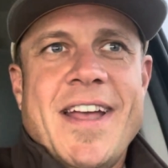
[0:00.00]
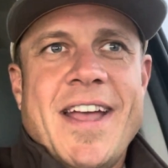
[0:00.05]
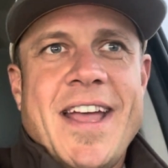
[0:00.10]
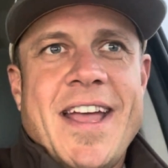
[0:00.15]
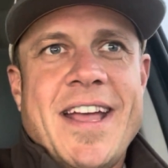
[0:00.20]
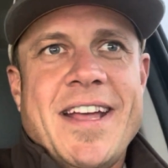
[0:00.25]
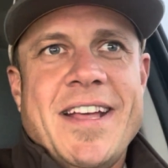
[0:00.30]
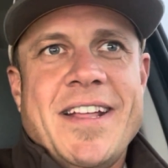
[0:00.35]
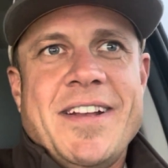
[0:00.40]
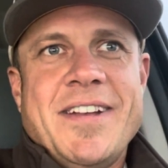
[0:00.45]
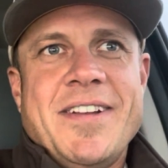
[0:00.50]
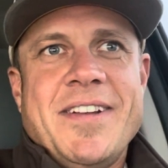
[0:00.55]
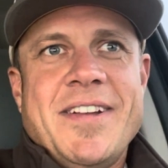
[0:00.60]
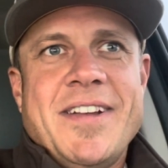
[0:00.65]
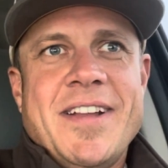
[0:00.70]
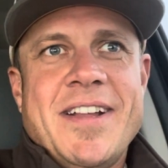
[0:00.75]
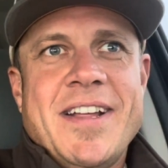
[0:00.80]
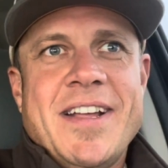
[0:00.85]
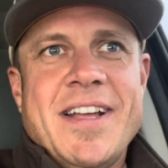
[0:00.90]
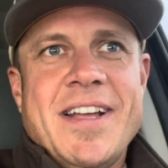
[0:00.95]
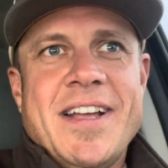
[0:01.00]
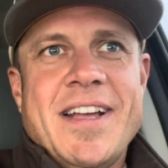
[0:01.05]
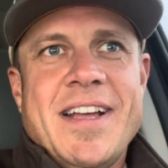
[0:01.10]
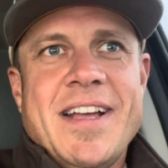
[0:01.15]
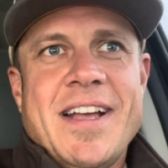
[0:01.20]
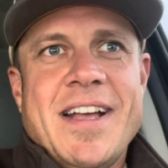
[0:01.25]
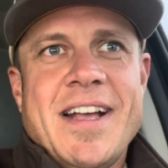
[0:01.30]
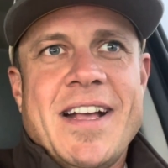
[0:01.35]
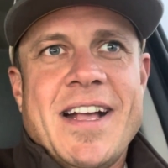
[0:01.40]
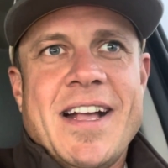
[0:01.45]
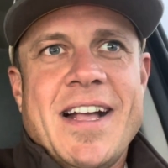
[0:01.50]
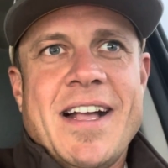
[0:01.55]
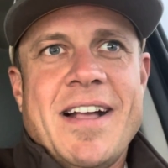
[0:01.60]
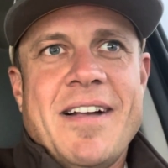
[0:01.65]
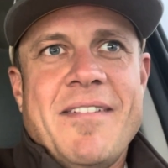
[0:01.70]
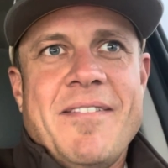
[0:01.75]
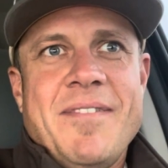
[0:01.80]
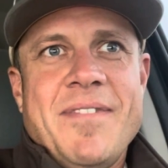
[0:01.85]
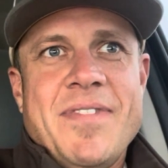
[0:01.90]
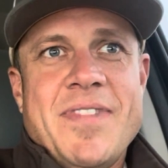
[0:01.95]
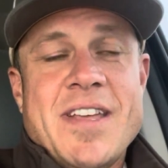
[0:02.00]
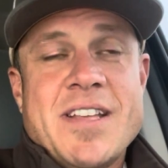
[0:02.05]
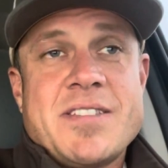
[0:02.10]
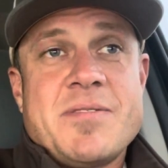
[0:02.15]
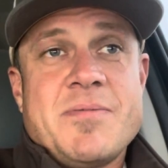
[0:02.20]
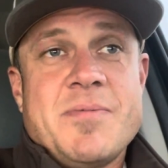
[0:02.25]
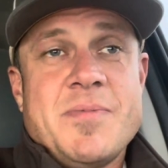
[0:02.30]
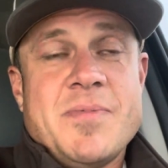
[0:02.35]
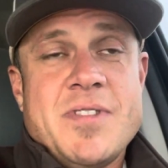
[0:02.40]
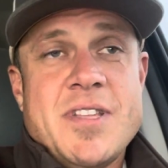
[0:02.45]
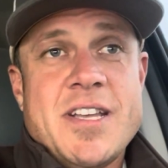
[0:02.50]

And this